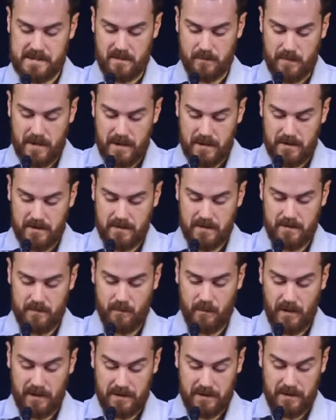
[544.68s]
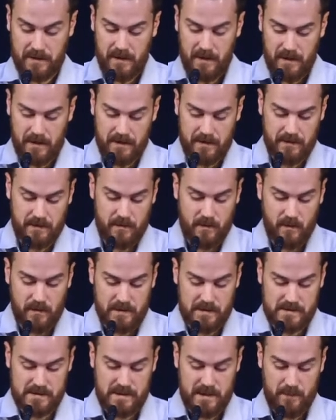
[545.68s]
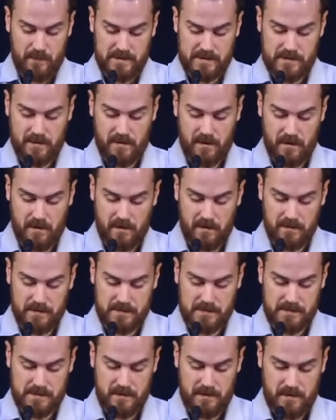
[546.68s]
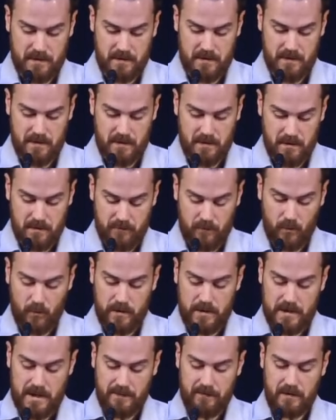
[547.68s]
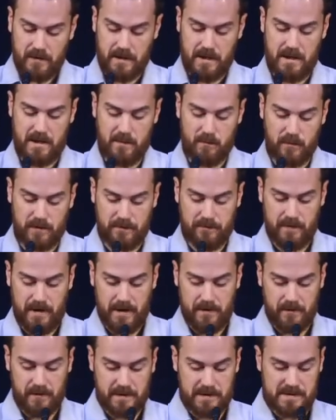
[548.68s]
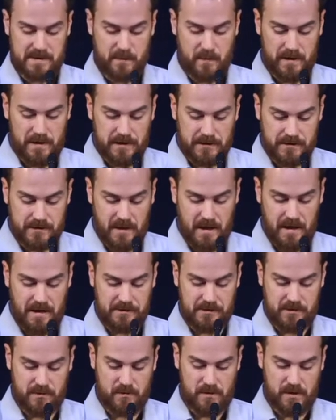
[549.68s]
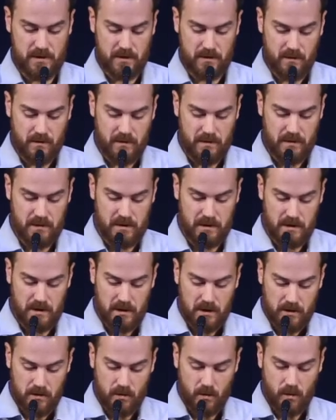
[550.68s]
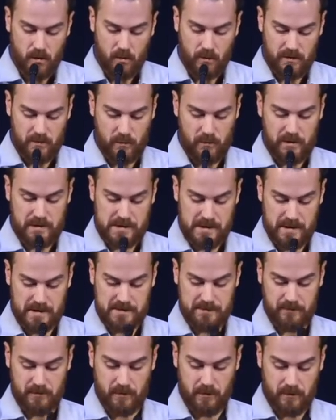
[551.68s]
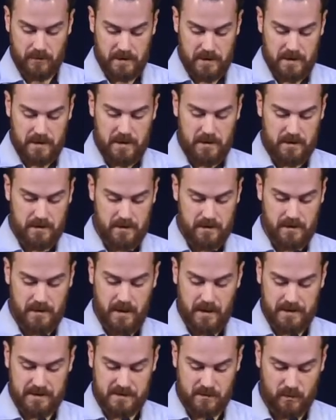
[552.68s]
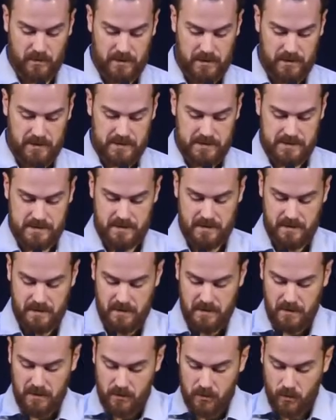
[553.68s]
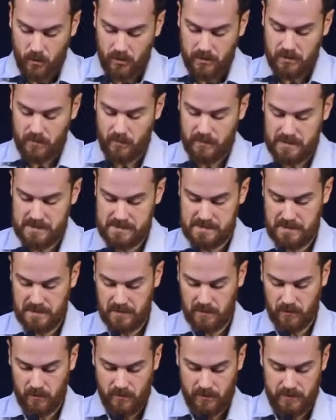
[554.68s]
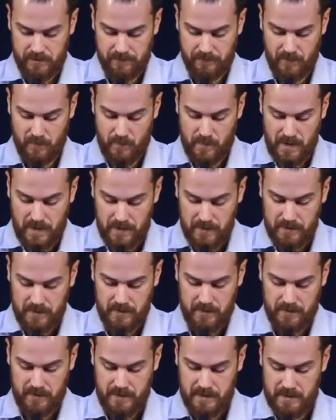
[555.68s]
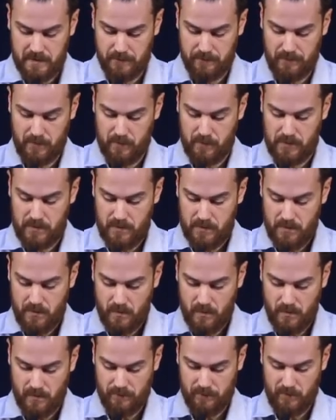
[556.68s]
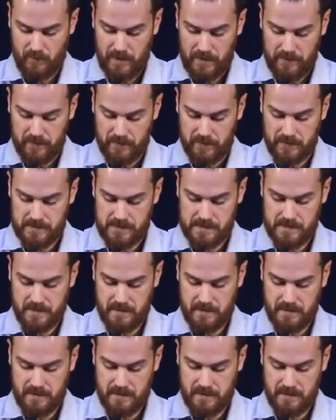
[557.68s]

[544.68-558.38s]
men, but God, who examines our hearts. For we never came with flattering speech, as you know, nor with pretext for greed, God is witness, nor did we seek glory from men, either from you or from others,